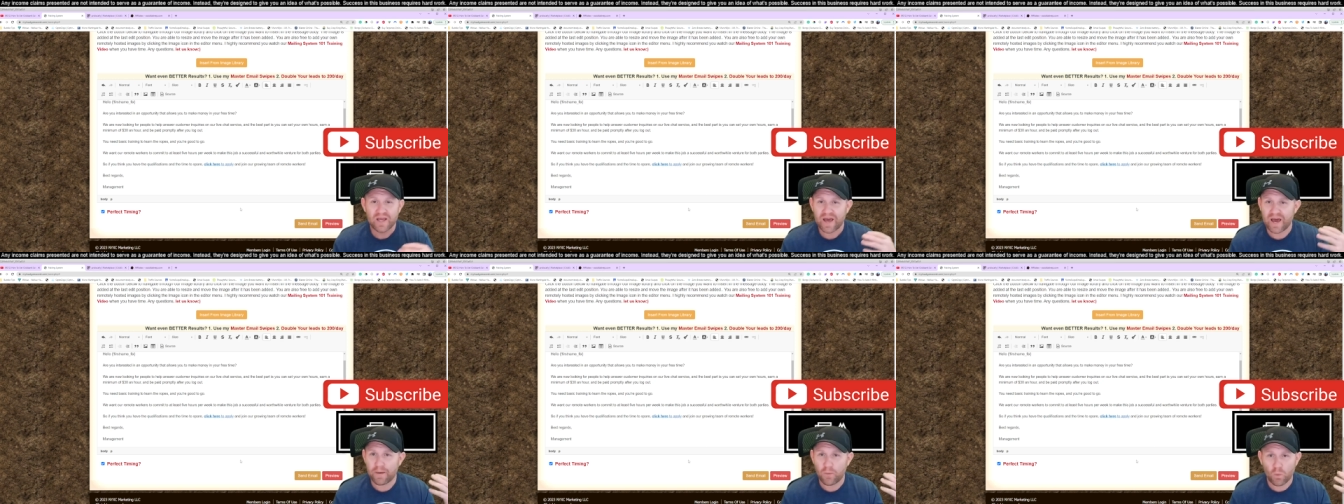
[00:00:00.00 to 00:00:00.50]

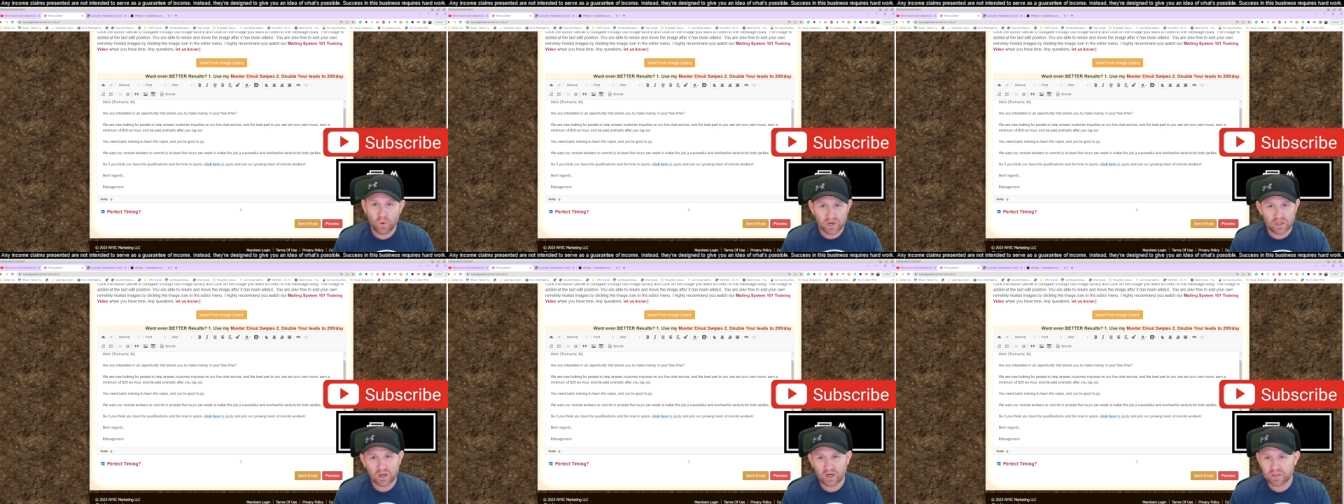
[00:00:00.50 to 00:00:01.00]
at one
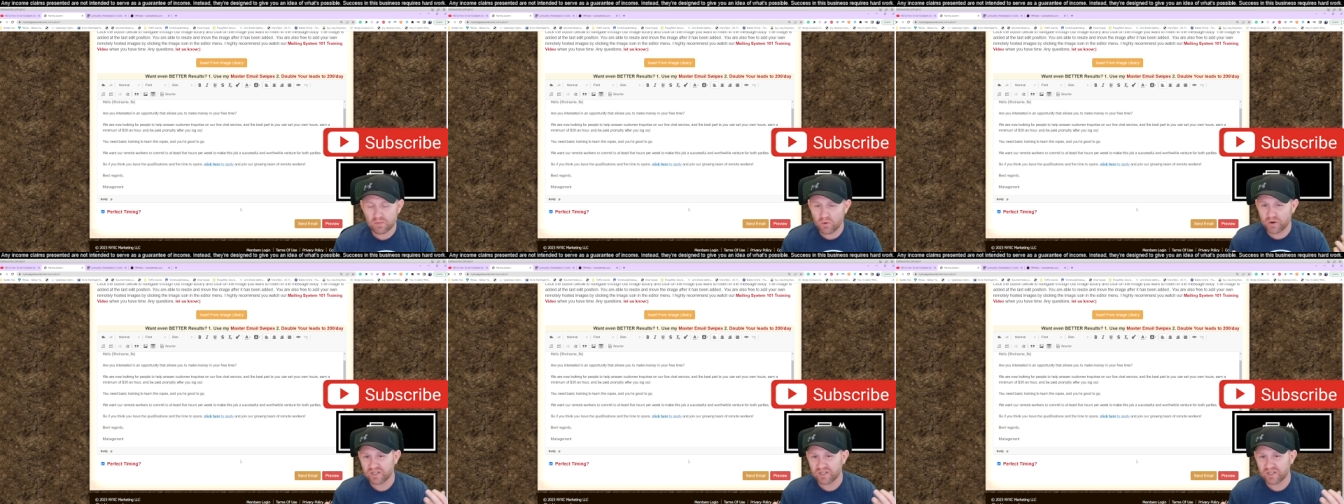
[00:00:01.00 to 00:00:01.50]
o'clock in the
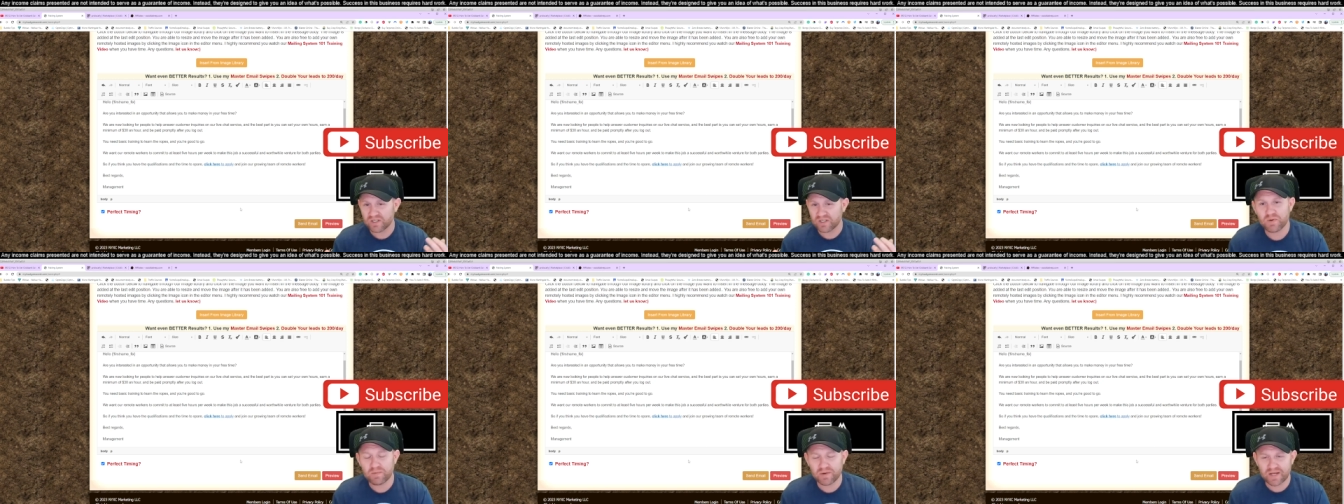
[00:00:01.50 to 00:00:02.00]
morning or seven
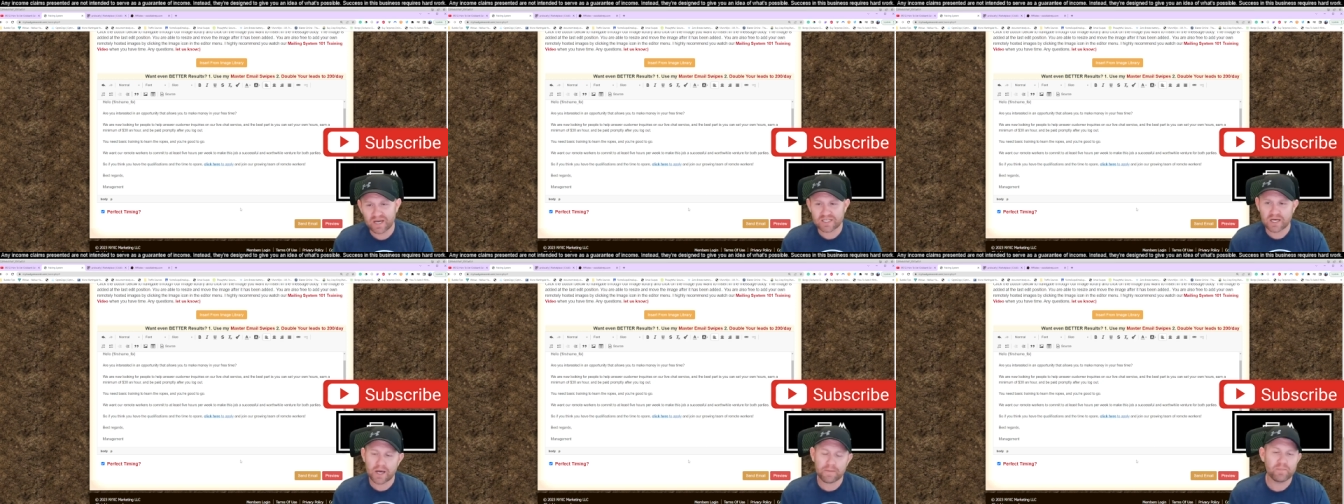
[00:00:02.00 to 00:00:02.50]
p m at
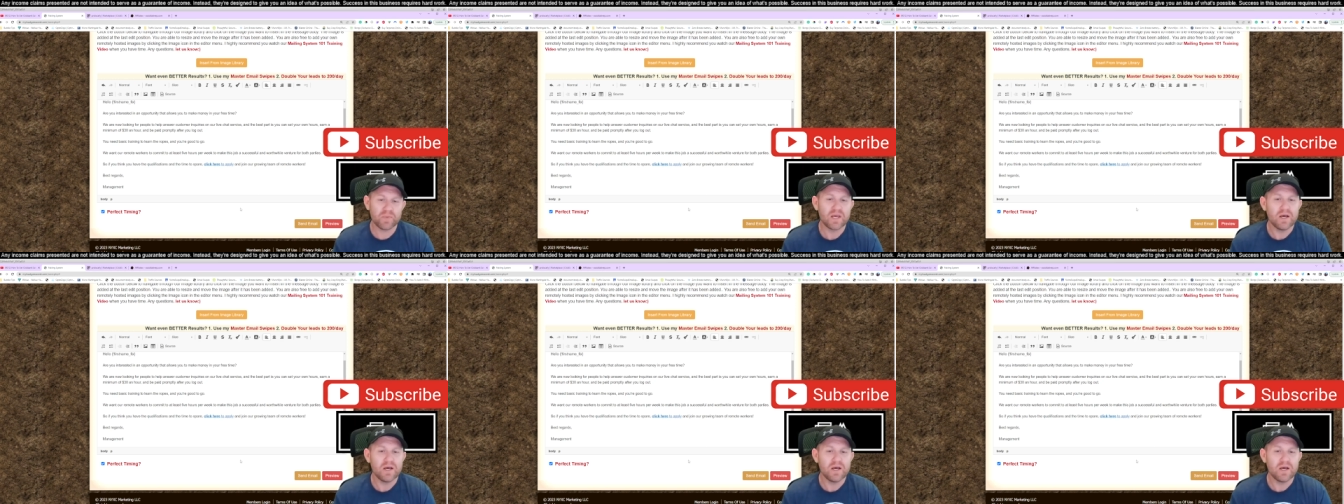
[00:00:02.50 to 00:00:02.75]
nighttime,